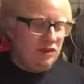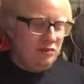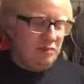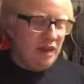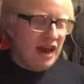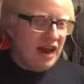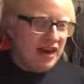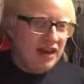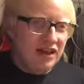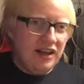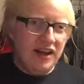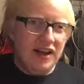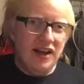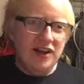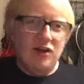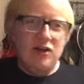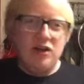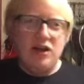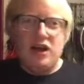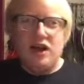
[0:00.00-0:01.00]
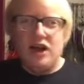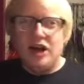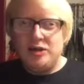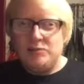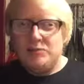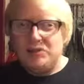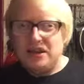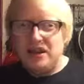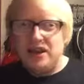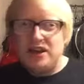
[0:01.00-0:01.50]
pale ale,
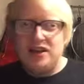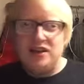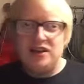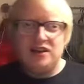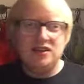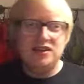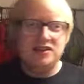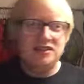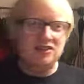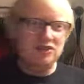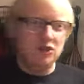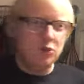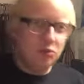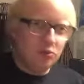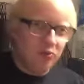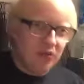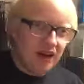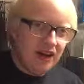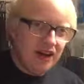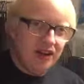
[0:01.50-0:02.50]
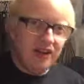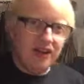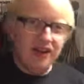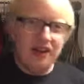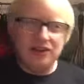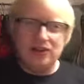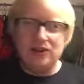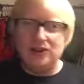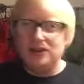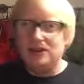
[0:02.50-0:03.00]
IPA, double pale
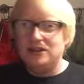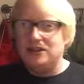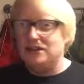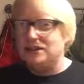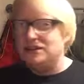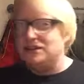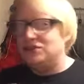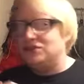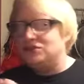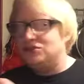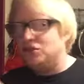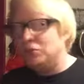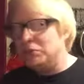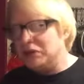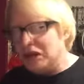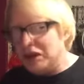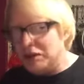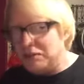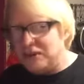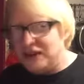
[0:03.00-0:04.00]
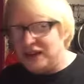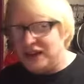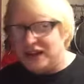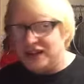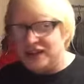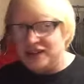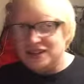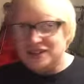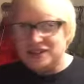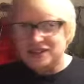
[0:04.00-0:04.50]
ale, double
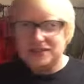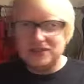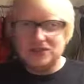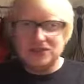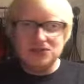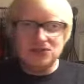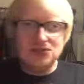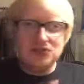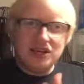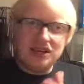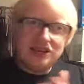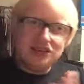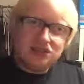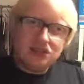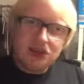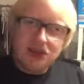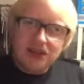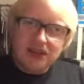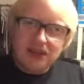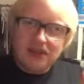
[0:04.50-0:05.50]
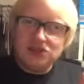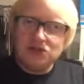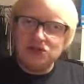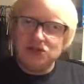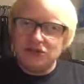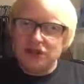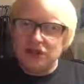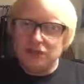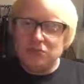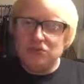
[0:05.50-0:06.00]
IPA? Because it's got that sort
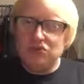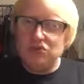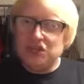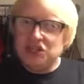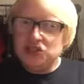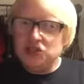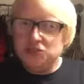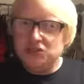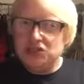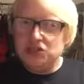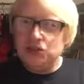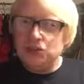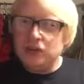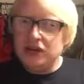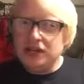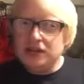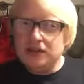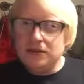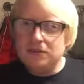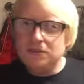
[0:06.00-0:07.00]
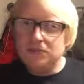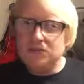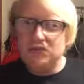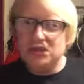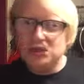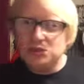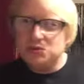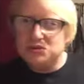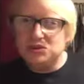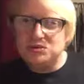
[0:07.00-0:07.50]
of like bridge between them,
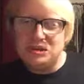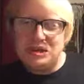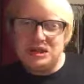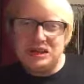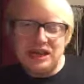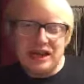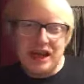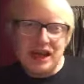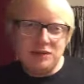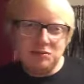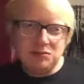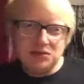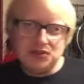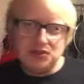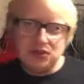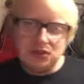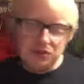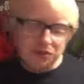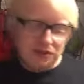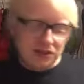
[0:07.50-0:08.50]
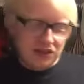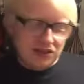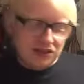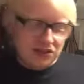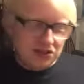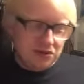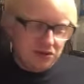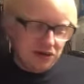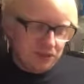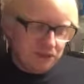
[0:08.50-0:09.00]
bridge between the gaps sort of thing
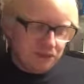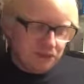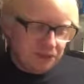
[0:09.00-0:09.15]
to it.